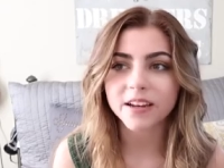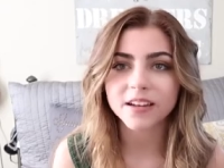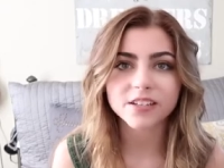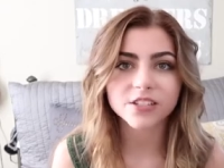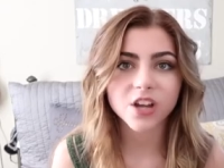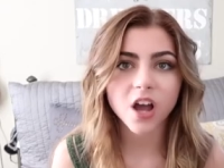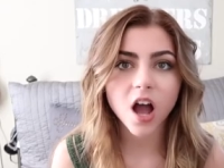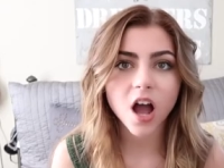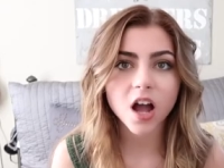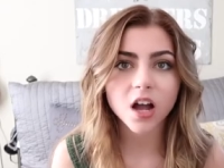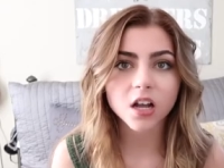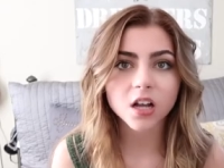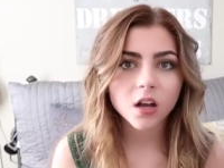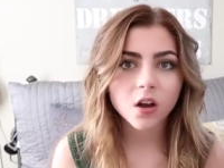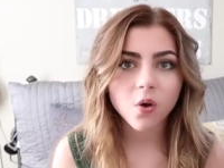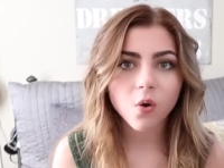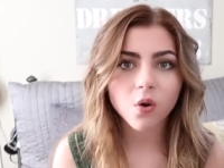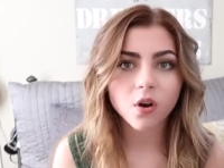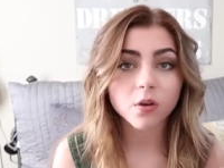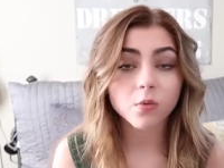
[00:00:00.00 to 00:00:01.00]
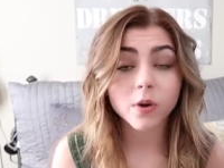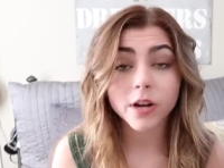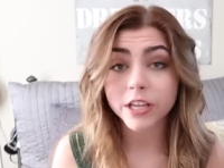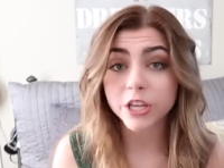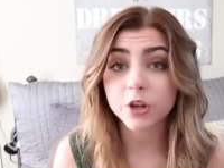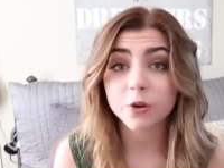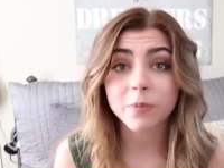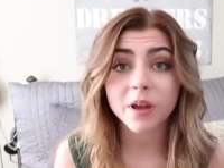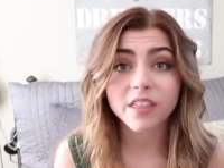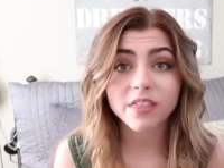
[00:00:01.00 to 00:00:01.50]
me to talk or
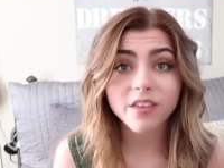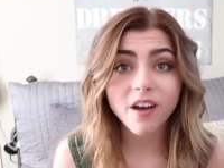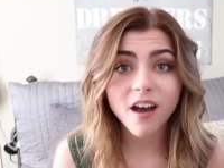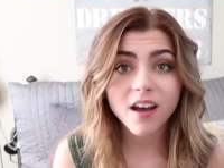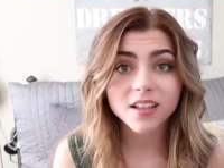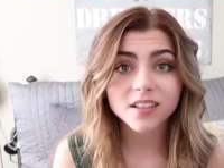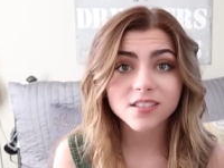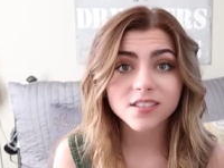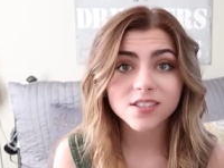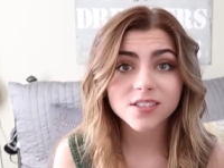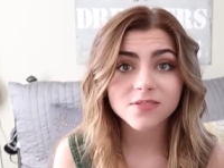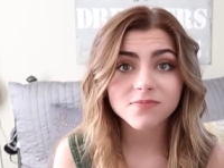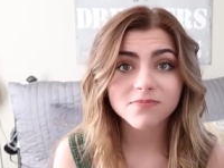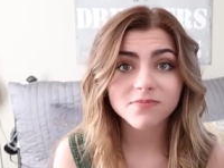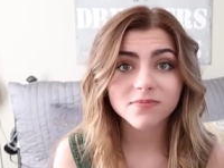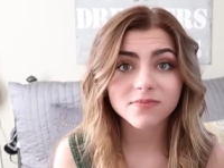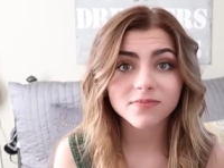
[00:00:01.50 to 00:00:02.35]
wanna hear my thoughts.